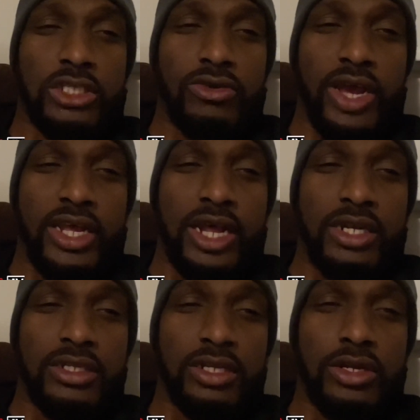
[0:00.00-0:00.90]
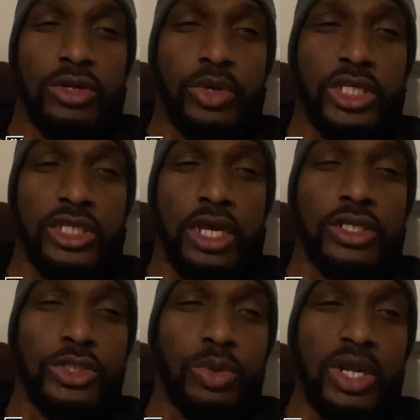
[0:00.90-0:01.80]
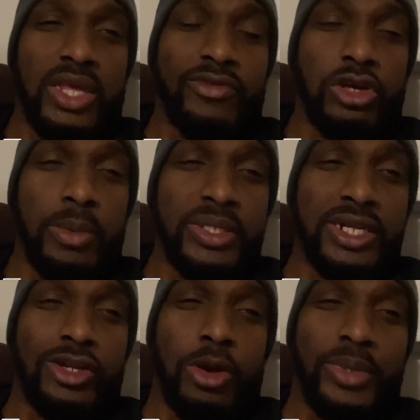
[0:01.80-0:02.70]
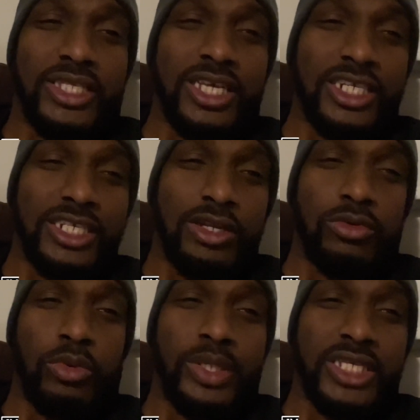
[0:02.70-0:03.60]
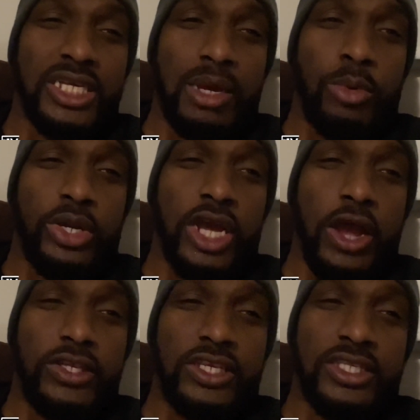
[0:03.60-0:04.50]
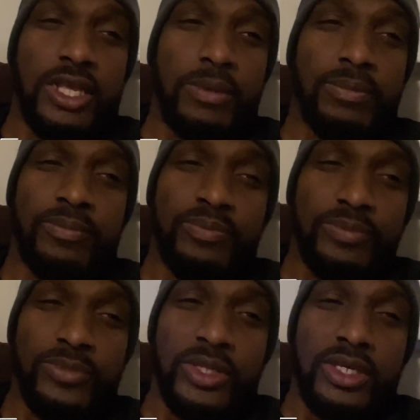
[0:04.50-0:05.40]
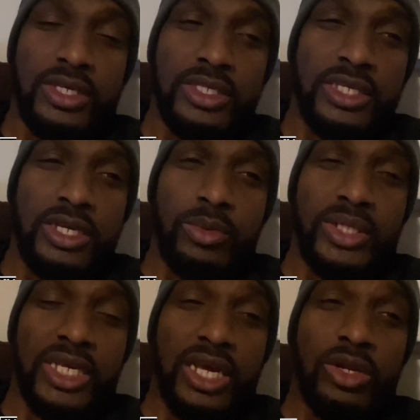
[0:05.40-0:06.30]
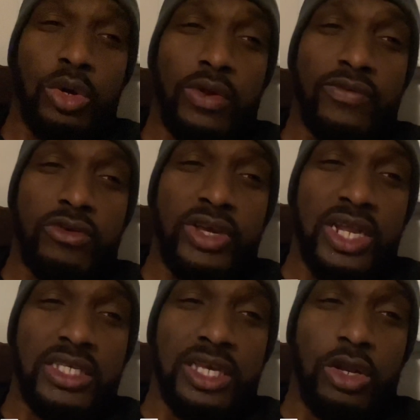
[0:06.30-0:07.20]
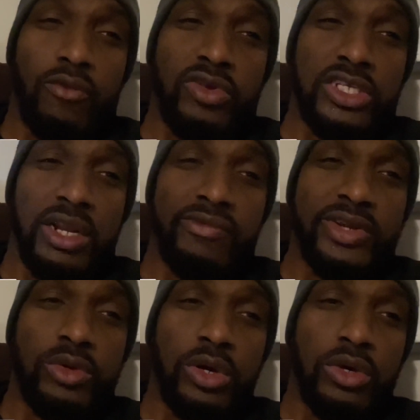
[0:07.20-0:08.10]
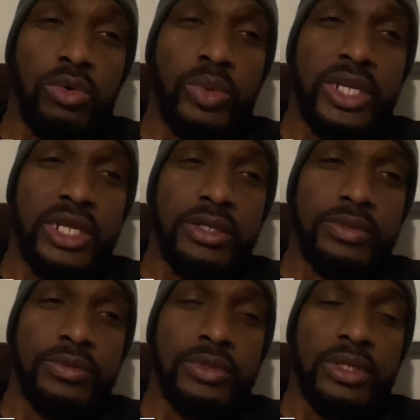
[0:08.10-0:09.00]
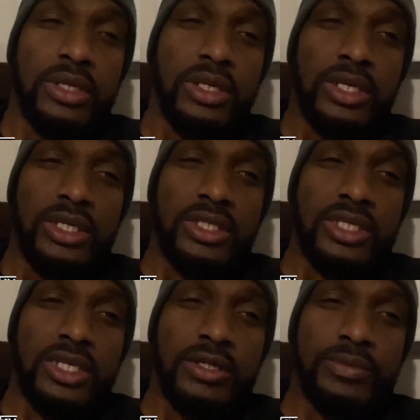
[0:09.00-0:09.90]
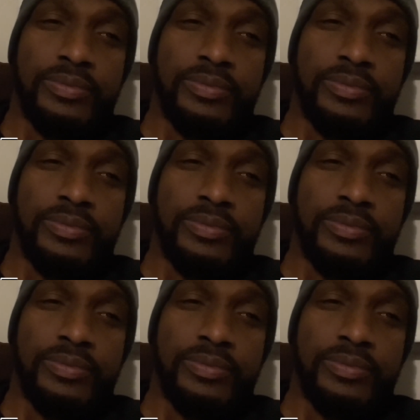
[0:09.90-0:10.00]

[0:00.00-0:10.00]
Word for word: the ride and I don't know, enjoy the show and leave a comment in the comment section what you think about the artist, them. See, once again, look out for Real Askel official video winning. See,